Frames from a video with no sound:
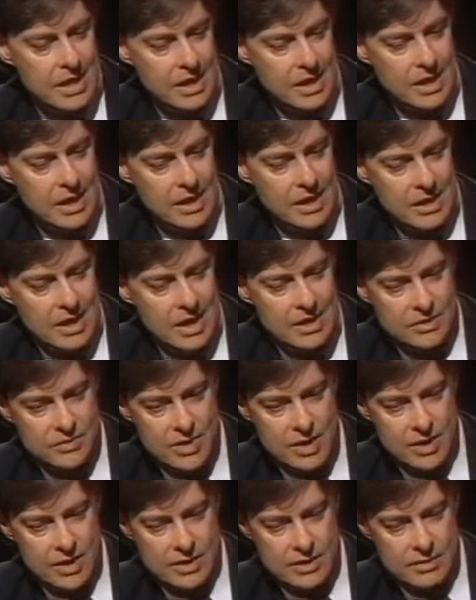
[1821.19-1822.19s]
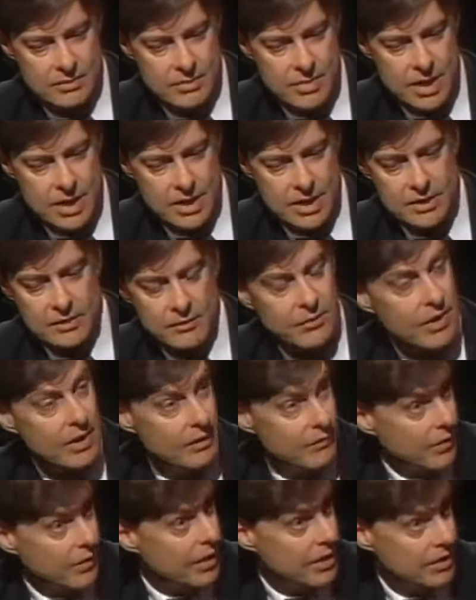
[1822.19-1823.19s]
in Israel is, ama- is a
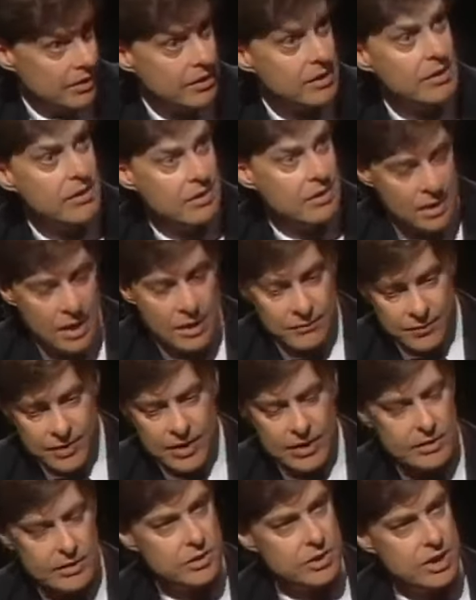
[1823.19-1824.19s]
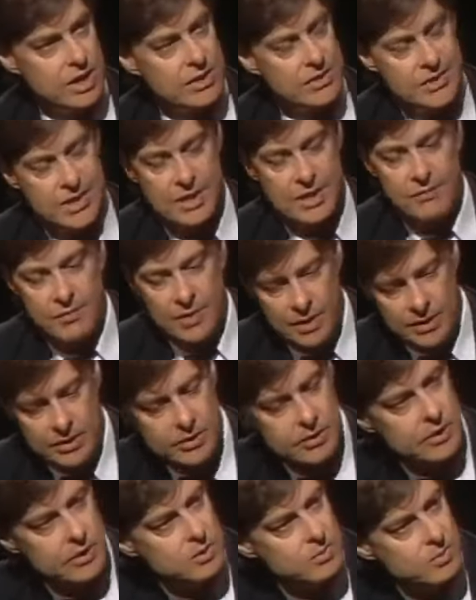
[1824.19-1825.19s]
very, very good, you know, a lot of very good journalists there, very
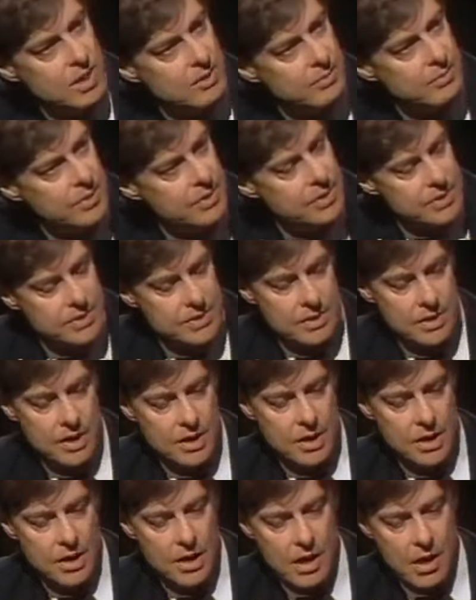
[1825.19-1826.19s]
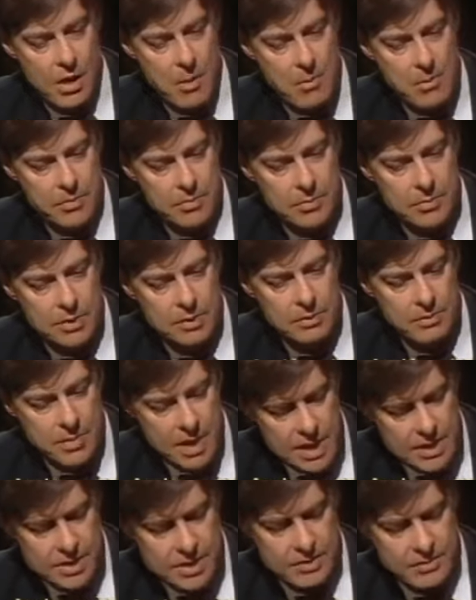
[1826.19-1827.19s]
good newspapers, um, an
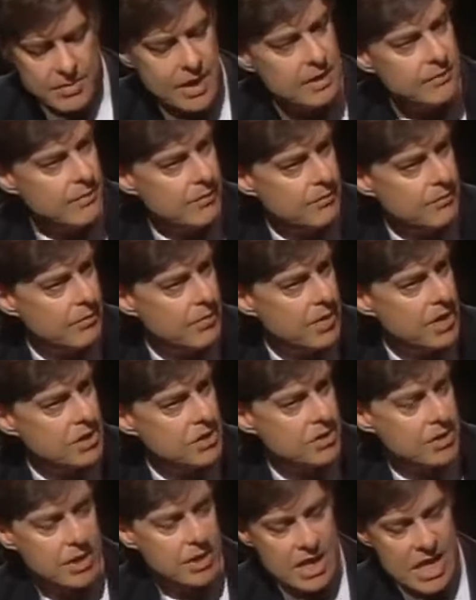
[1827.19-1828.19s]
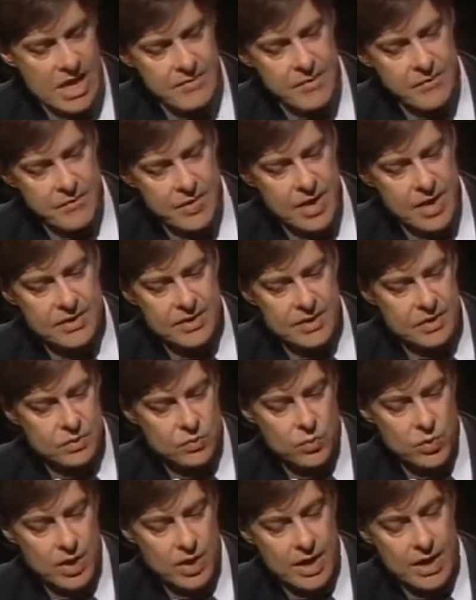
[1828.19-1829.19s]
amazing amount of information that never finds
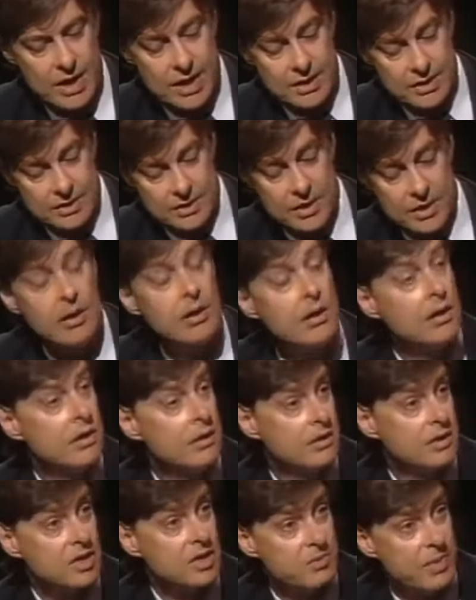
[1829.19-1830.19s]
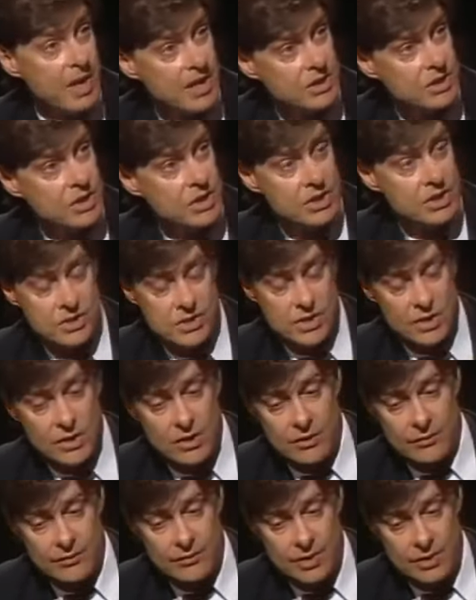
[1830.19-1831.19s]
its way into the dispatches
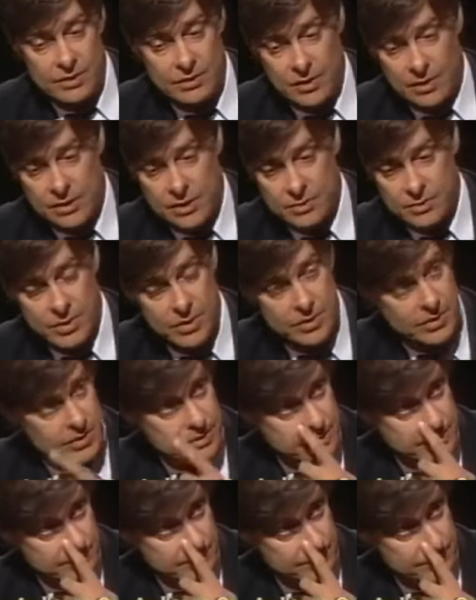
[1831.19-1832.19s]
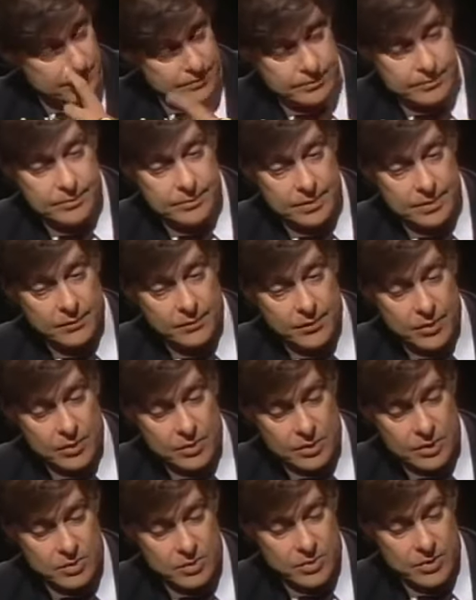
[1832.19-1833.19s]
of, you know, correspondents of, you know, foreign
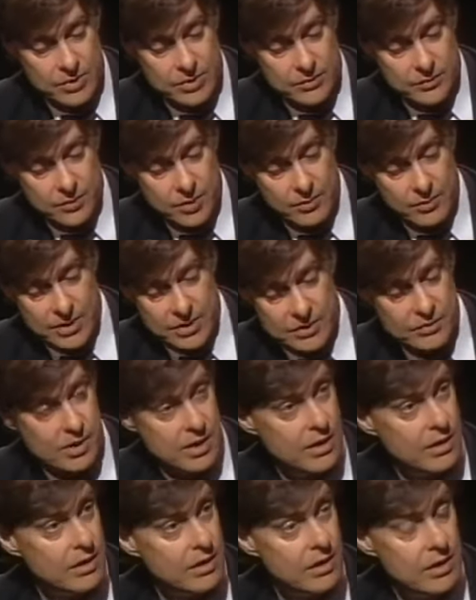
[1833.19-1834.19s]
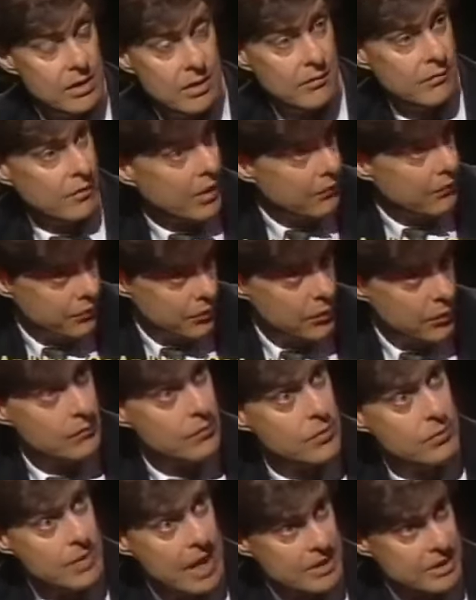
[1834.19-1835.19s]
correspondents from Israel, very few of
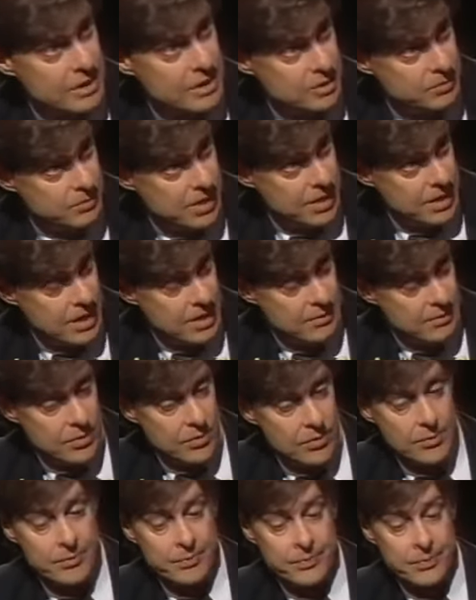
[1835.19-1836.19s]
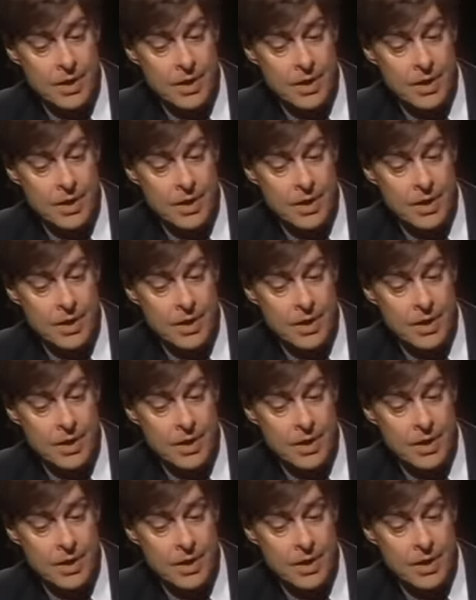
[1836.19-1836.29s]
whom actually speak Hebrew.